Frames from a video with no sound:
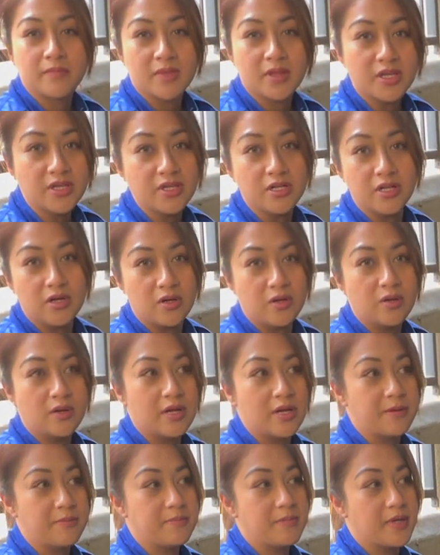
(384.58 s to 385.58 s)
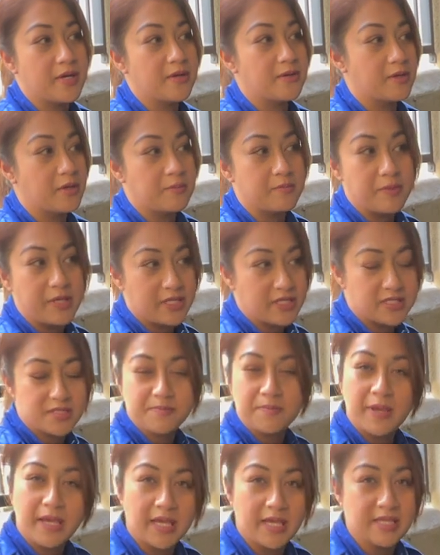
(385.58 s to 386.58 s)
you know, a big
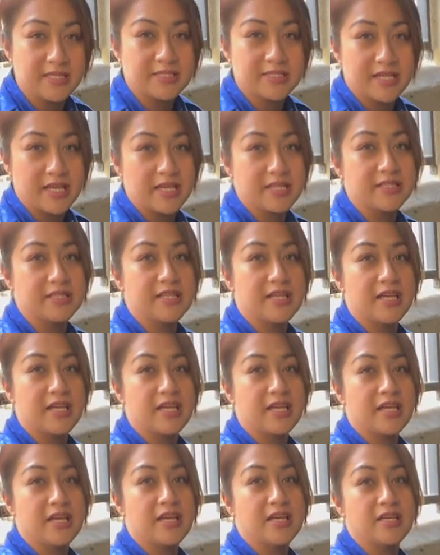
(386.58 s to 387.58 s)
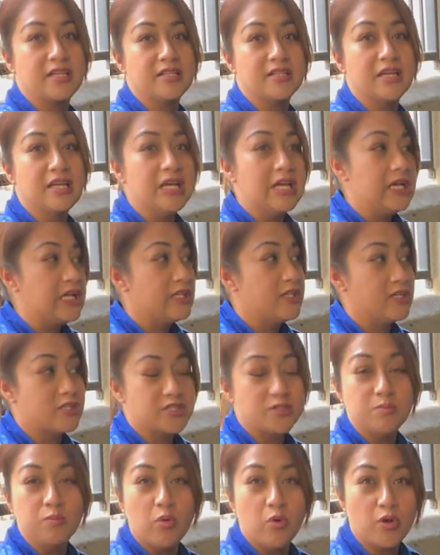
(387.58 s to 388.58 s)
space, and then
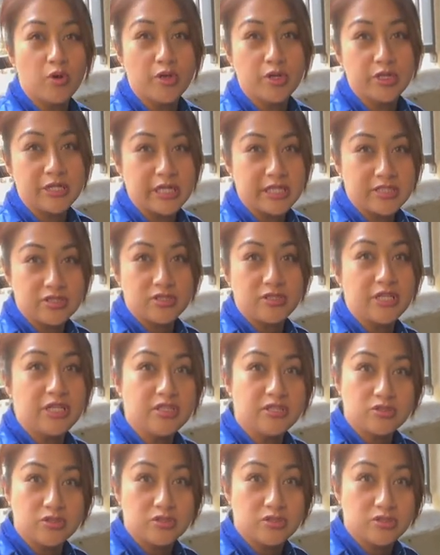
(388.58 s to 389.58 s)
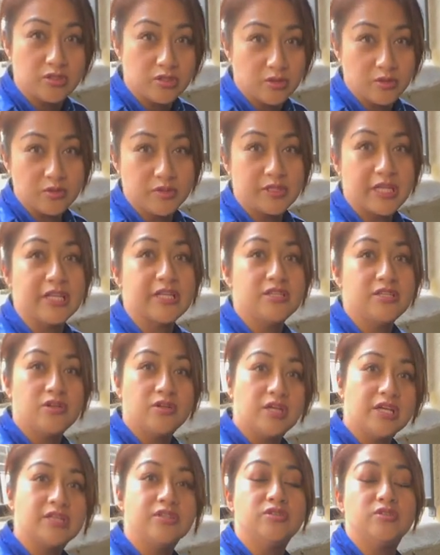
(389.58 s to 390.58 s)
there's more that you need to do, then you
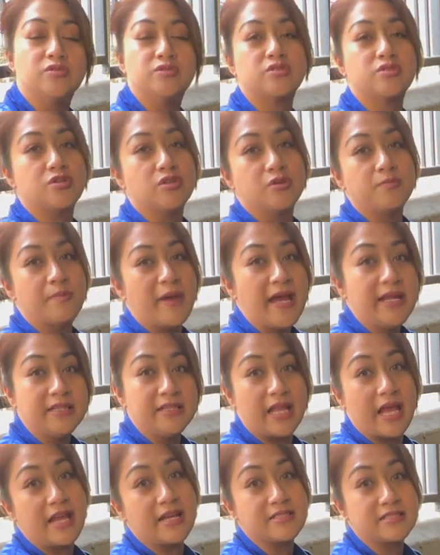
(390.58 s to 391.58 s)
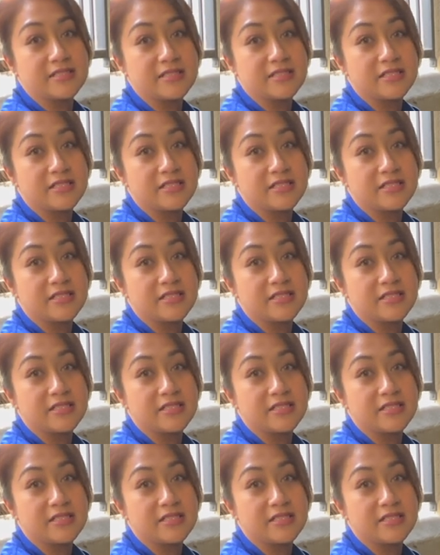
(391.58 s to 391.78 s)
can use your Badland.